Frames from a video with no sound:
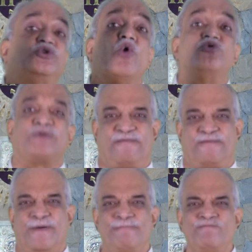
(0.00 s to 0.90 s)
Joseph.
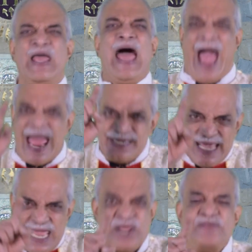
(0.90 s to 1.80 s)
And
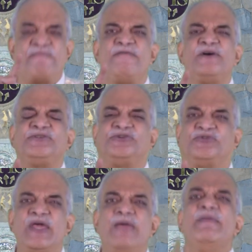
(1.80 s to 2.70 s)
in the first
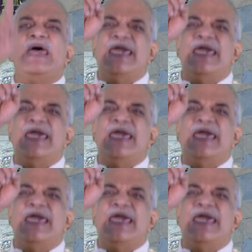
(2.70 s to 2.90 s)
dream,